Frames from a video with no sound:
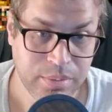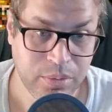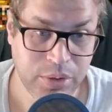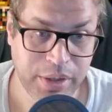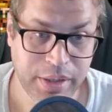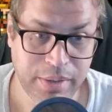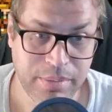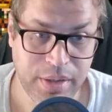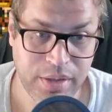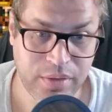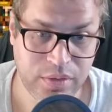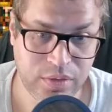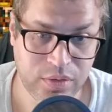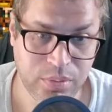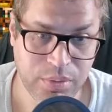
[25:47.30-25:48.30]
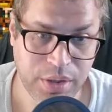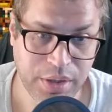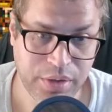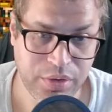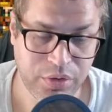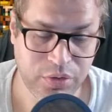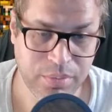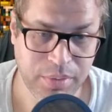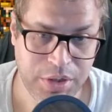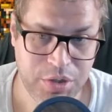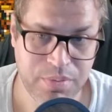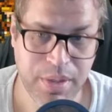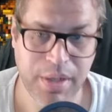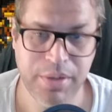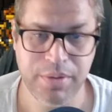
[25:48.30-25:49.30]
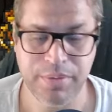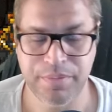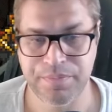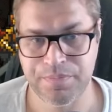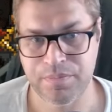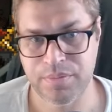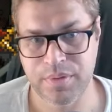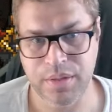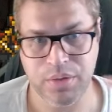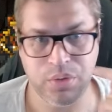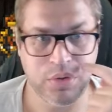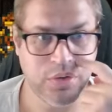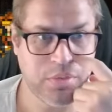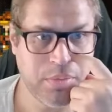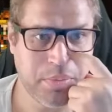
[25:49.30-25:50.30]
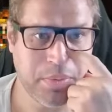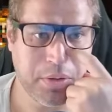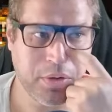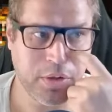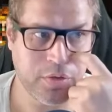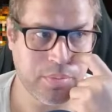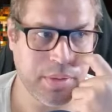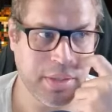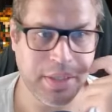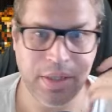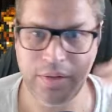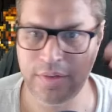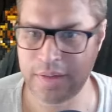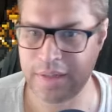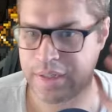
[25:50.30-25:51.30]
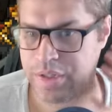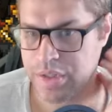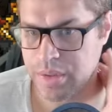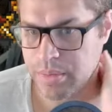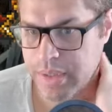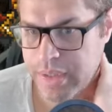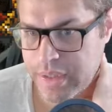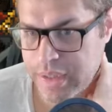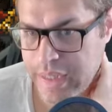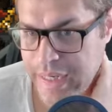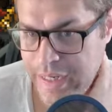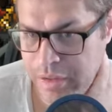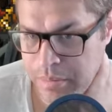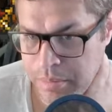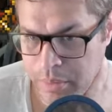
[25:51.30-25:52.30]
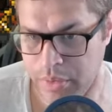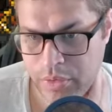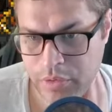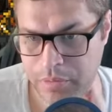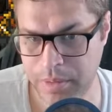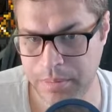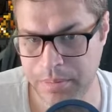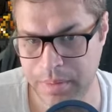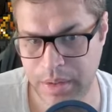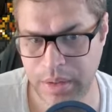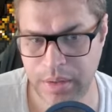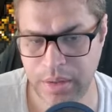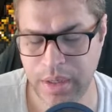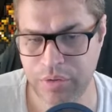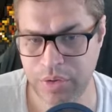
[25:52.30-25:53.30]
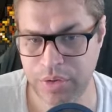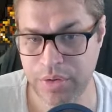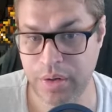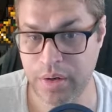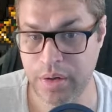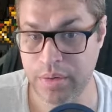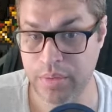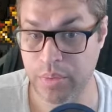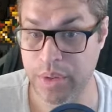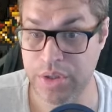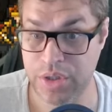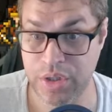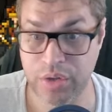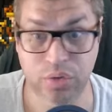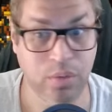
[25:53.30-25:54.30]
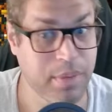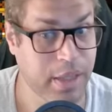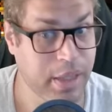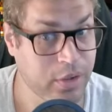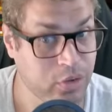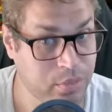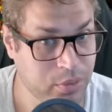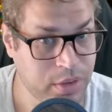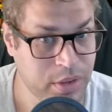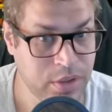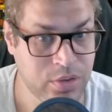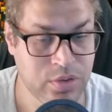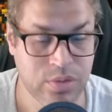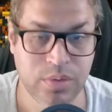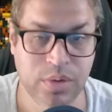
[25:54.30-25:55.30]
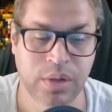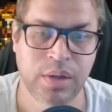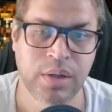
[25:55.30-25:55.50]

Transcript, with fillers: Monika makes some characters much better, decreasing BP cost by 8 is like generating 8 points of BP every turn when she's on max potential.